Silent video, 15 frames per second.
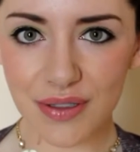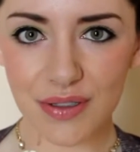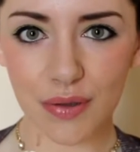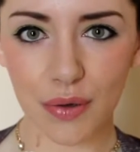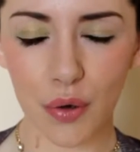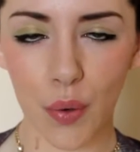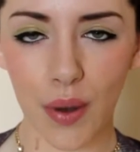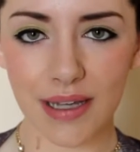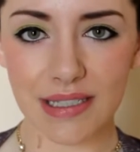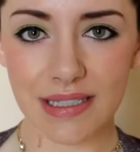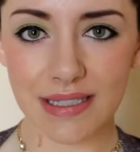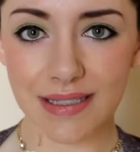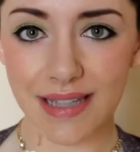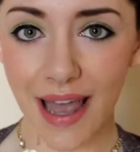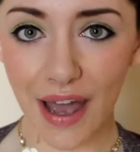person's
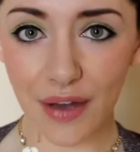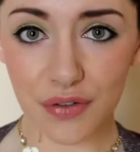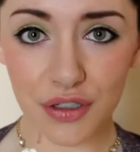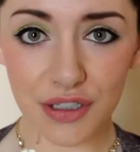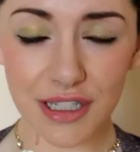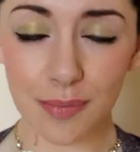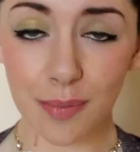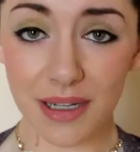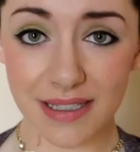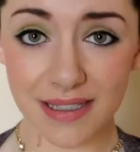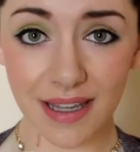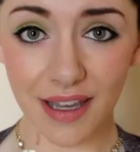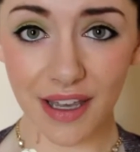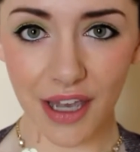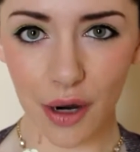requests after I did my
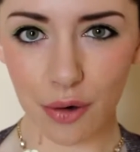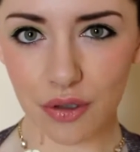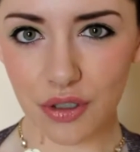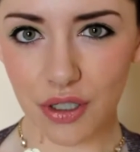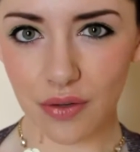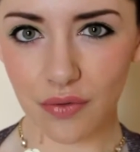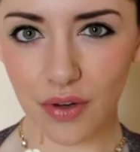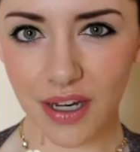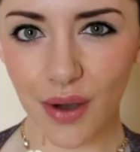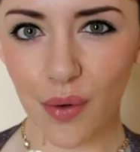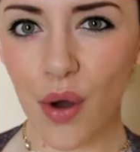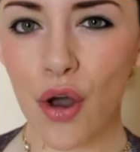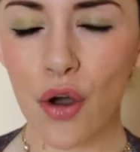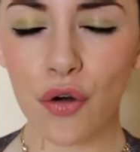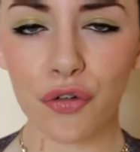skincare routine
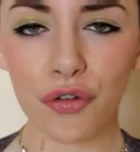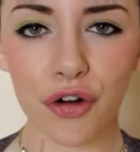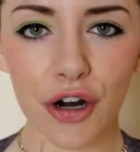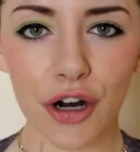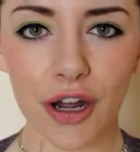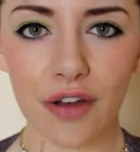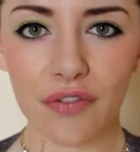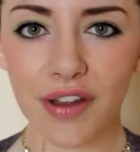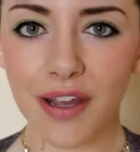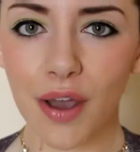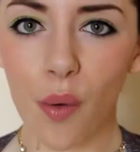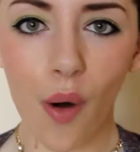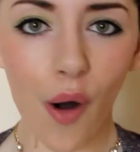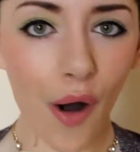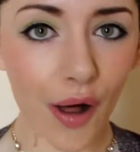video for a
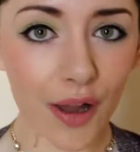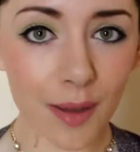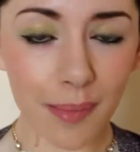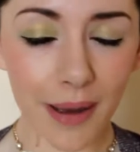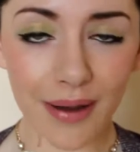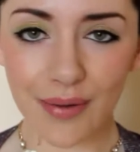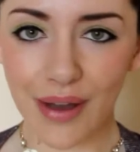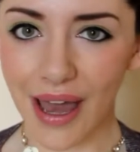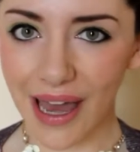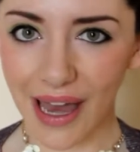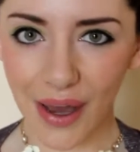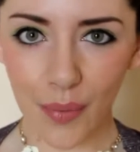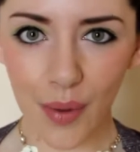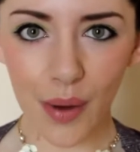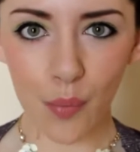video all about
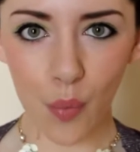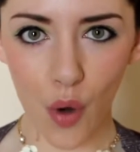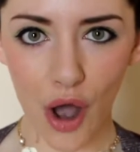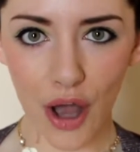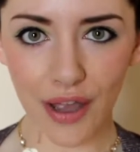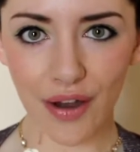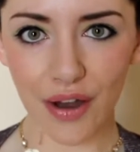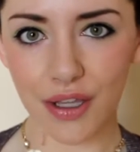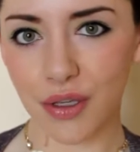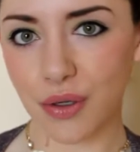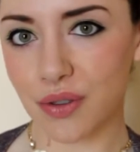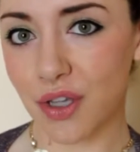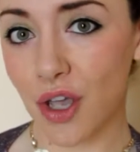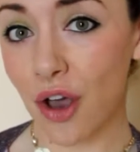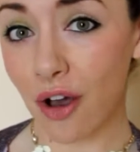how and why I
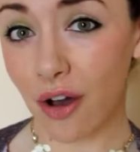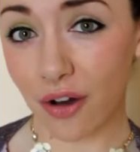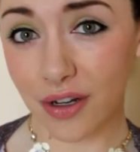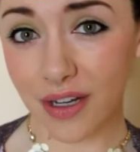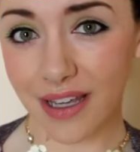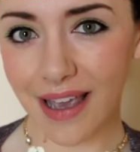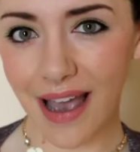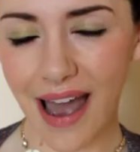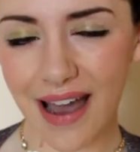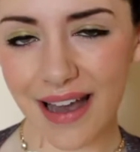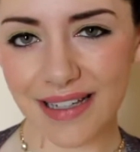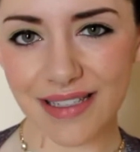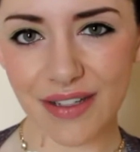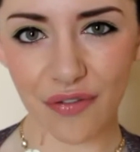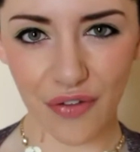use honey
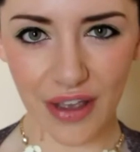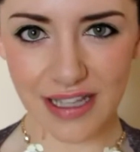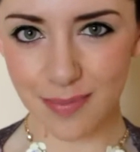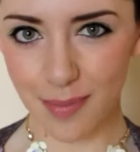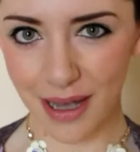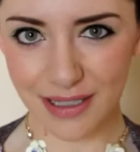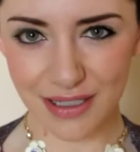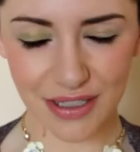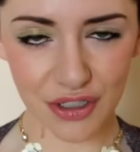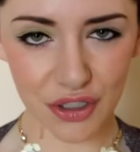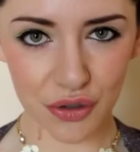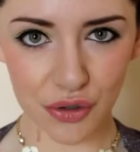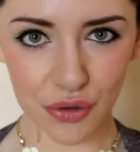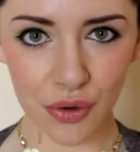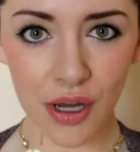as a face mask
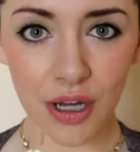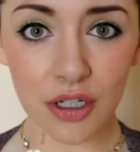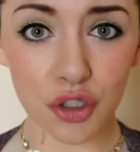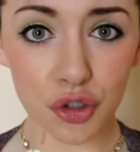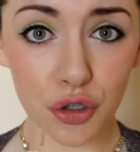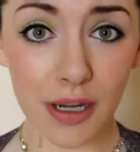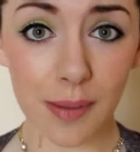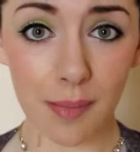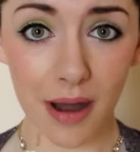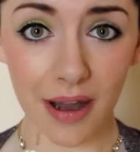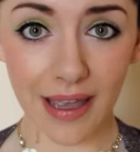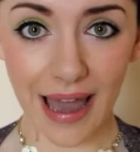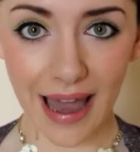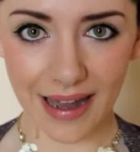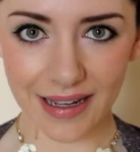to treat
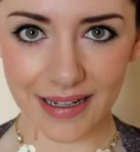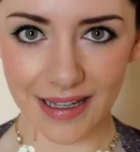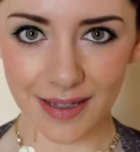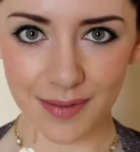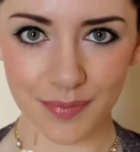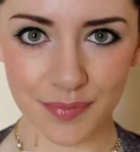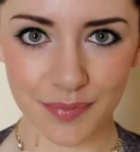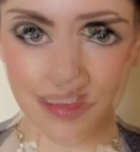my acne.